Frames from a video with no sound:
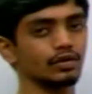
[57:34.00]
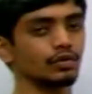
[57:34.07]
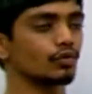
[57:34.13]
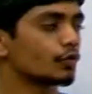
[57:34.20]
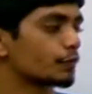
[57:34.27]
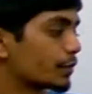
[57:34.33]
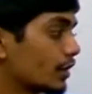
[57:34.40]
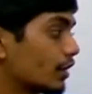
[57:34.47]

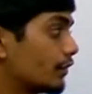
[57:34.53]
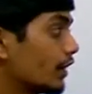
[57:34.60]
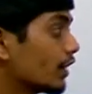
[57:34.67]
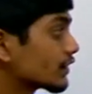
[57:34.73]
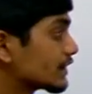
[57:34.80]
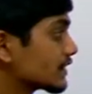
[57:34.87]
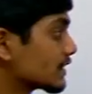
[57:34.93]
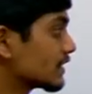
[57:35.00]
lone pair of
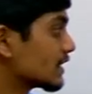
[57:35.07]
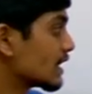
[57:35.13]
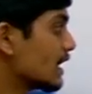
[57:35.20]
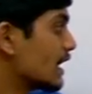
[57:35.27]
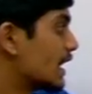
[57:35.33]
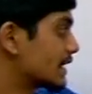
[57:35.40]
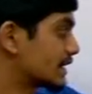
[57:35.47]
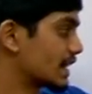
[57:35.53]
oxygen
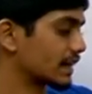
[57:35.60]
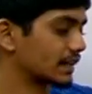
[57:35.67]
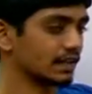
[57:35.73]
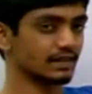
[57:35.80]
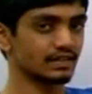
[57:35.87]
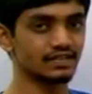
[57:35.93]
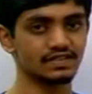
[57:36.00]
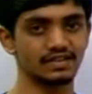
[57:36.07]

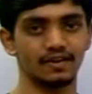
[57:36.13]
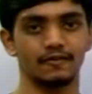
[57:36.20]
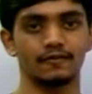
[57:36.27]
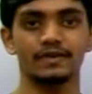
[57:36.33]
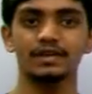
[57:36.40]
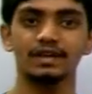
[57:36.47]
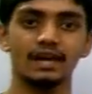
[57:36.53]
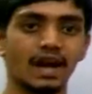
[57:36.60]
attacking the
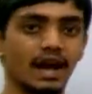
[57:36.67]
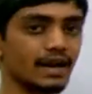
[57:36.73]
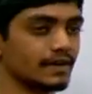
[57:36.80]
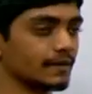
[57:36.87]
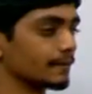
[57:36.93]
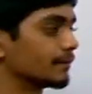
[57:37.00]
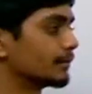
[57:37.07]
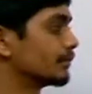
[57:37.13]
sulfur
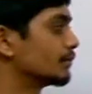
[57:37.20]
atom,